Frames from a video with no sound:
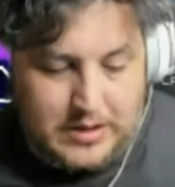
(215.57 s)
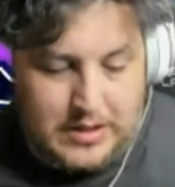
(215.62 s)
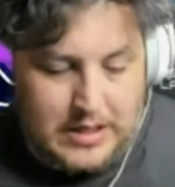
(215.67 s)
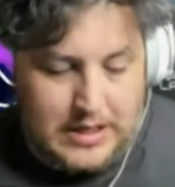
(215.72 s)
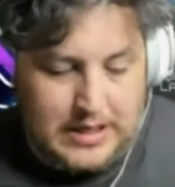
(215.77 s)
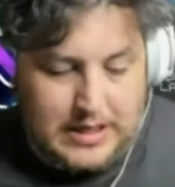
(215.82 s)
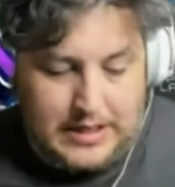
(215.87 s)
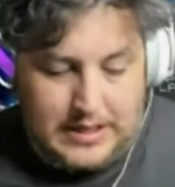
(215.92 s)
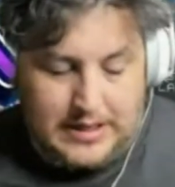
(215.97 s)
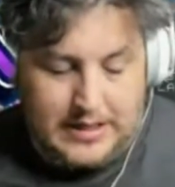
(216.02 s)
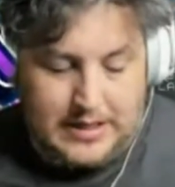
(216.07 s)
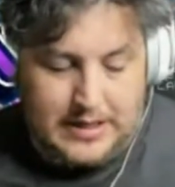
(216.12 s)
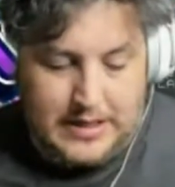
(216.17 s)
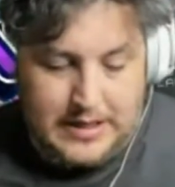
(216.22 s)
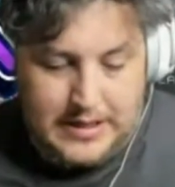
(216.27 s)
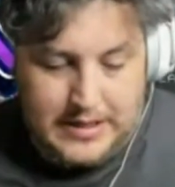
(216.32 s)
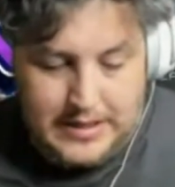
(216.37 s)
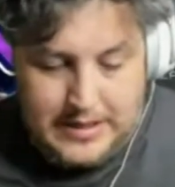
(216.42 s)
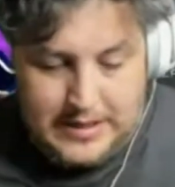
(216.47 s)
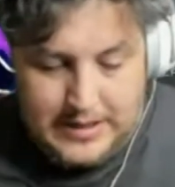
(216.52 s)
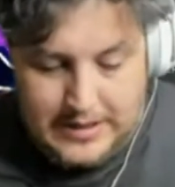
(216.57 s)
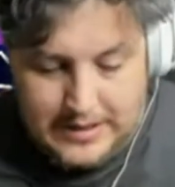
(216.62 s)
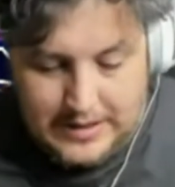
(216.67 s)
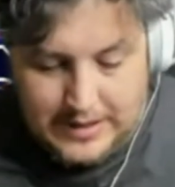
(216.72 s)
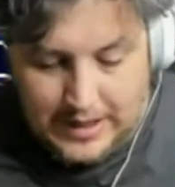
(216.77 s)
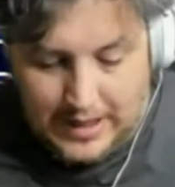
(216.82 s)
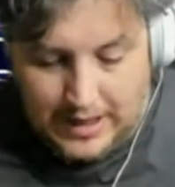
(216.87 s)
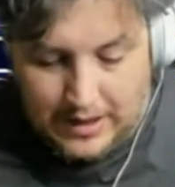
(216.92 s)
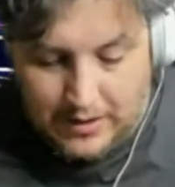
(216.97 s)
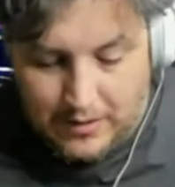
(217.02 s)

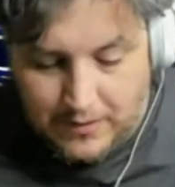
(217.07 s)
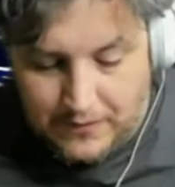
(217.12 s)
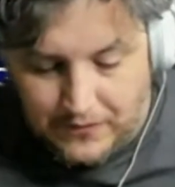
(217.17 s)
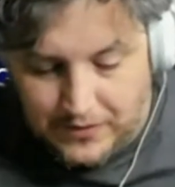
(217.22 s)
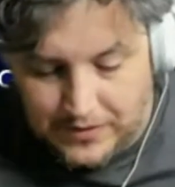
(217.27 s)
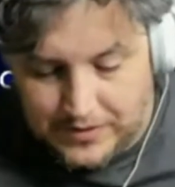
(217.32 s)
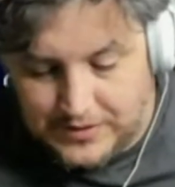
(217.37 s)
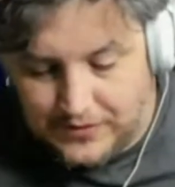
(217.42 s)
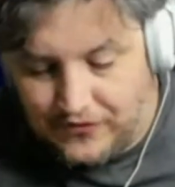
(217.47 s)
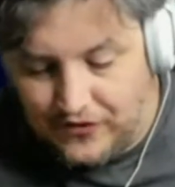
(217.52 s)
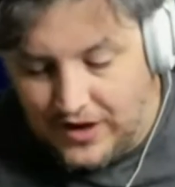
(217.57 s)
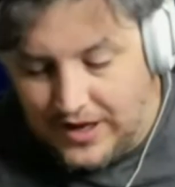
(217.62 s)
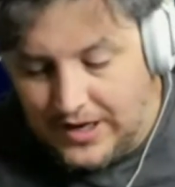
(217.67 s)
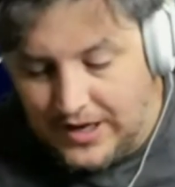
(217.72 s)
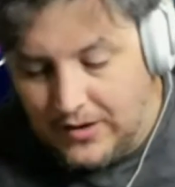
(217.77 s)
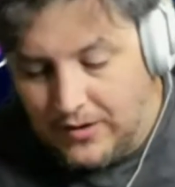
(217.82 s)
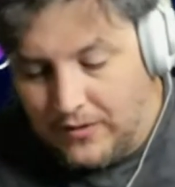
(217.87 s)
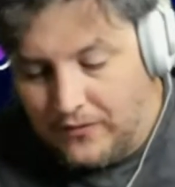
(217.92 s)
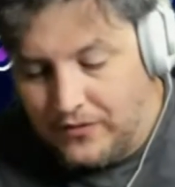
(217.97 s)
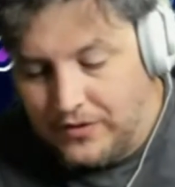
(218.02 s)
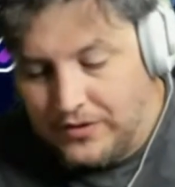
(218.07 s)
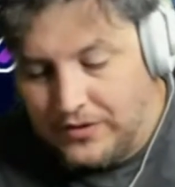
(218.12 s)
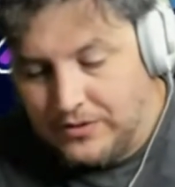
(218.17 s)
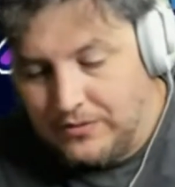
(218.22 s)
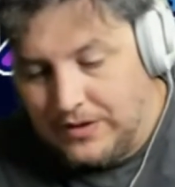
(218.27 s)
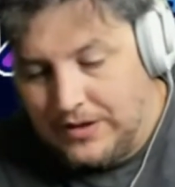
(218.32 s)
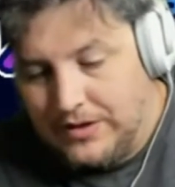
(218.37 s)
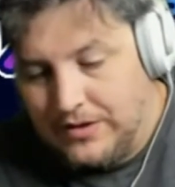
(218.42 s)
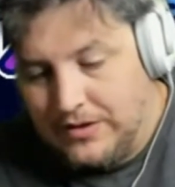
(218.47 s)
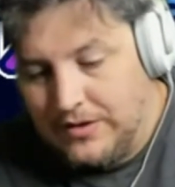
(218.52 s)
I don't know if it's fake or if it's
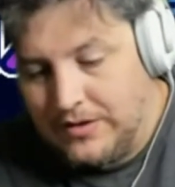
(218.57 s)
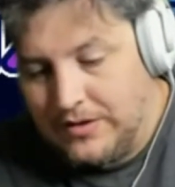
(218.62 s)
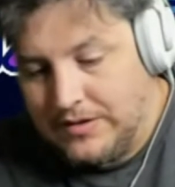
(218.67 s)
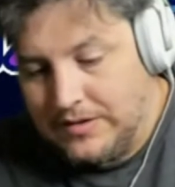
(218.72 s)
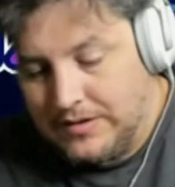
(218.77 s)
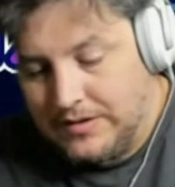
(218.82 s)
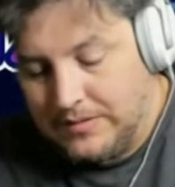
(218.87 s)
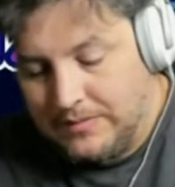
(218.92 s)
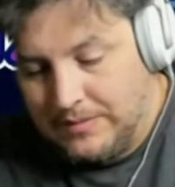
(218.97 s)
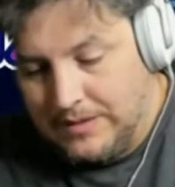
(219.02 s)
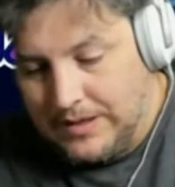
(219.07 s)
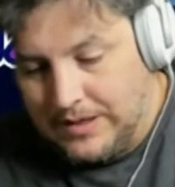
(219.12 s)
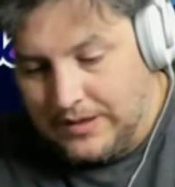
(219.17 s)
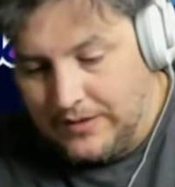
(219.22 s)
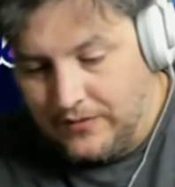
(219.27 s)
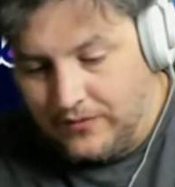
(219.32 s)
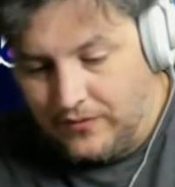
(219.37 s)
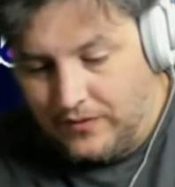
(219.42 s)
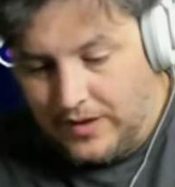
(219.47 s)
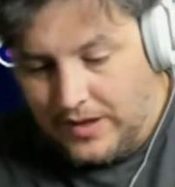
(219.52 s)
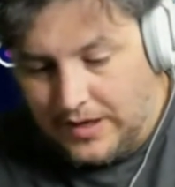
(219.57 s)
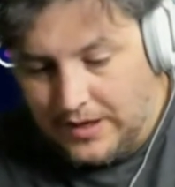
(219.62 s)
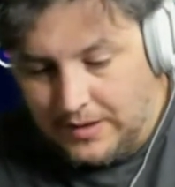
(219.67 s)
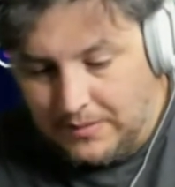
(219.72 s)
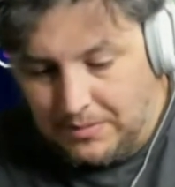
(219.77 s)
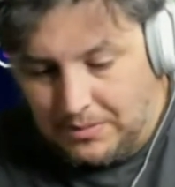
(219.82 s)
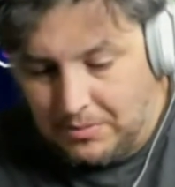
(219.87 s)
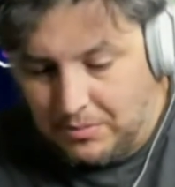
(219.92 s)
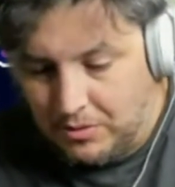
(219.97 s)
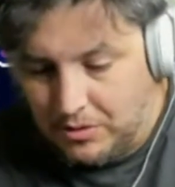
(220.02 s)
real. He is flying
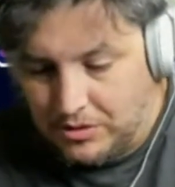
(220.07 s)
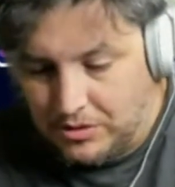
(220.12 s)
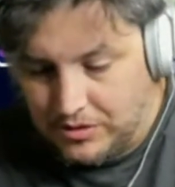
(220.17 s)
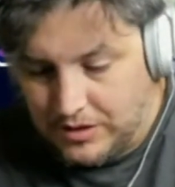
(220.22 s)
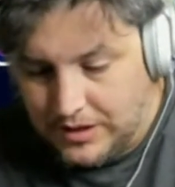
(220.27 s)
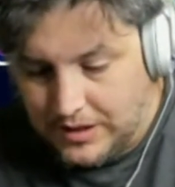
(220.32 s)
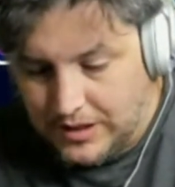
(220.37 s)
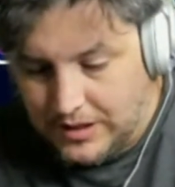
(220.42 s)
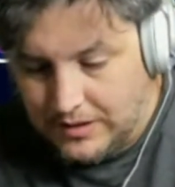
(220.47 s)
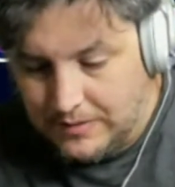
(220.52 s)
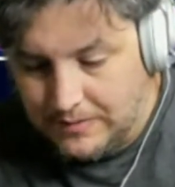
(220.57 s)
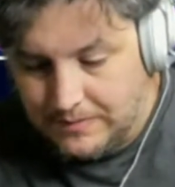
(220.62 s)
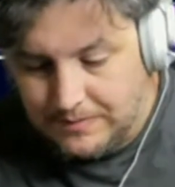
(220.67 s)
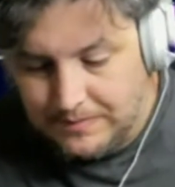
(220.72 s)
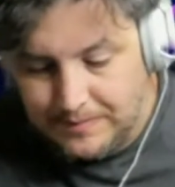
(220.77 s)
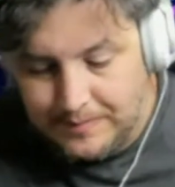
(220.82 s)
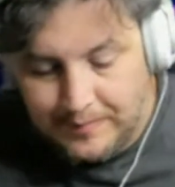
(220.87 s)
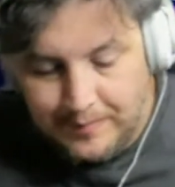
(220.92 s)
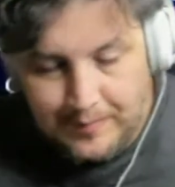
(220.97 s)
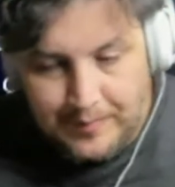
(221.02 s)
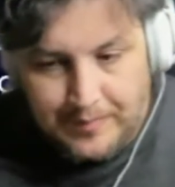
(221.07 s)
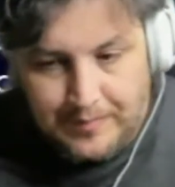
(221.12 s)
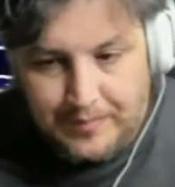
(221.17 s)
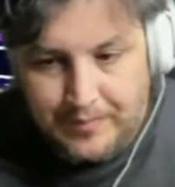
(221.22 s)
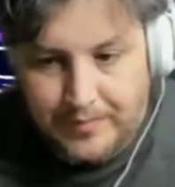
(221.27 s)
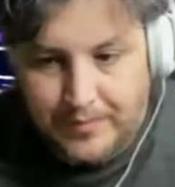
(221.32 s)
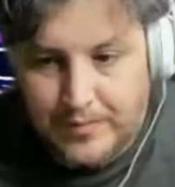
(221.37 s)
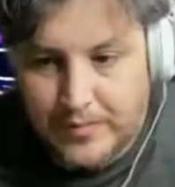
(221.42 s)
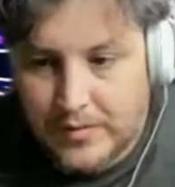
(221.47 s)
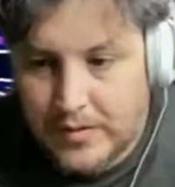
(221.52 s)
up the boards right now.
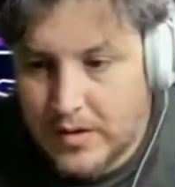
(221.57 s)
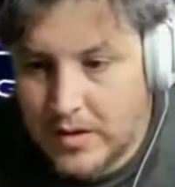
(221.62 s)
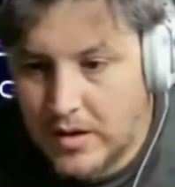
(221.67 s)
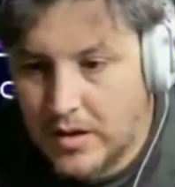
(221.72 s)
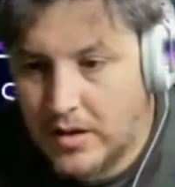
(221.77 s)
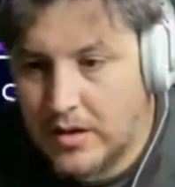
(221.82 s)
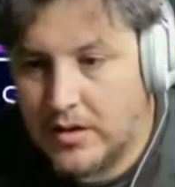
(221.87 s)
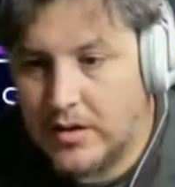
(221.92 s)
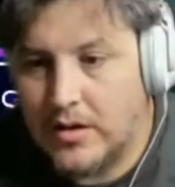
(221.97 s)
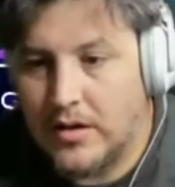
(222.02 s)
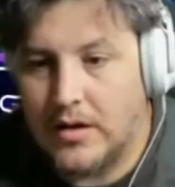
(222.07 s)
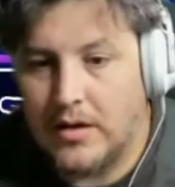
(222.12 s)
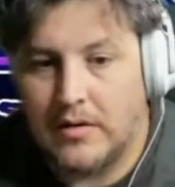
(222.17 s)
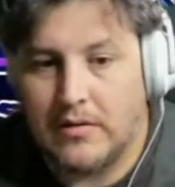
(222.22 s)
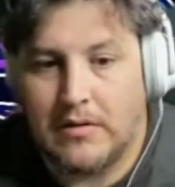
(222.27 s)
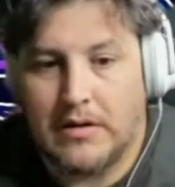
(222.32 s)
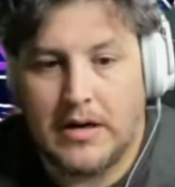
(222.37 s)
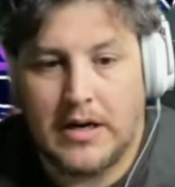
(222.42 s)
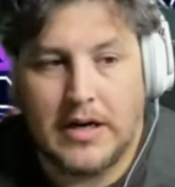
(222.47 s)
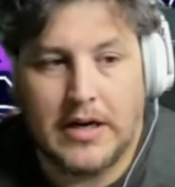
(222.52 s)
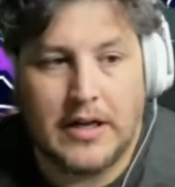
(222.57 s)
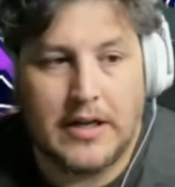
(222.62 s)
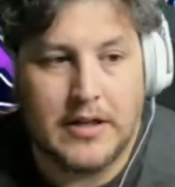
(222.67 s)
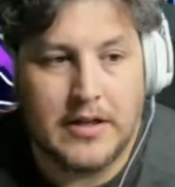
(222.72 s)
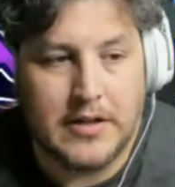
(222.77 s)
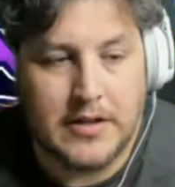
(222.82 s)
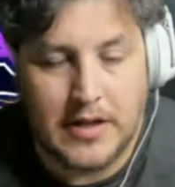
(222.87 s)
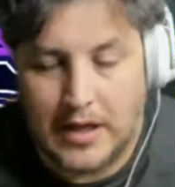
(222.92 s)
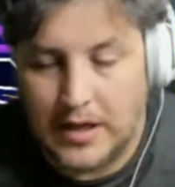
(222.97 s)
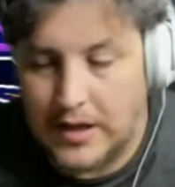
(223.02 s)
Alrighty.
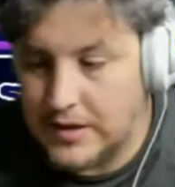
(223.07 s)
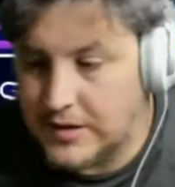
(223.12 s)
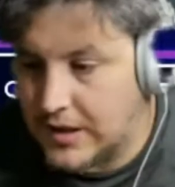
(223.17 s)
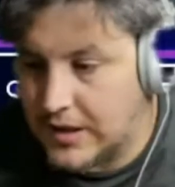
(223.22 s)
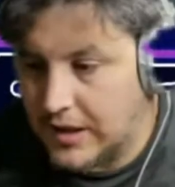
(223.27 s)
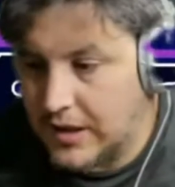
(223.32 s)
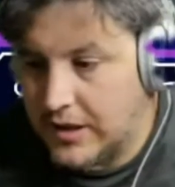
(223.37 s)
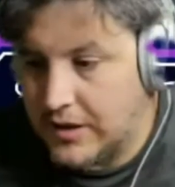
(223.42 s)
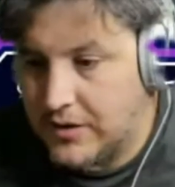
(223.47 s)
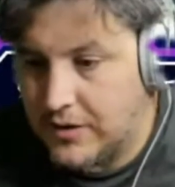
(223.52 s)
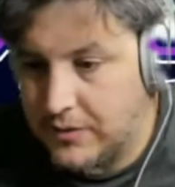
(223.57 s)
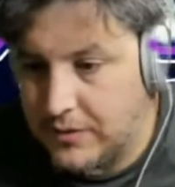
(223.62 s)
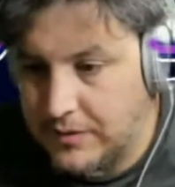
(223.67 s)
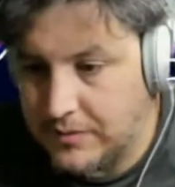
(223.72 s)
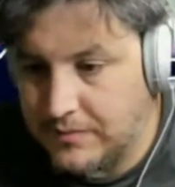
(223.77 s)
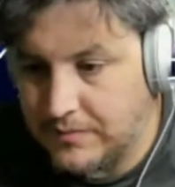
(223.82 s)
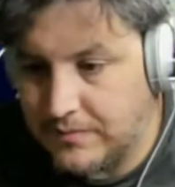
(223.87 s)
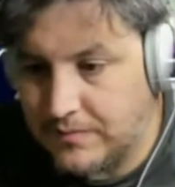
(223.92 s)
Oh, let's get into it.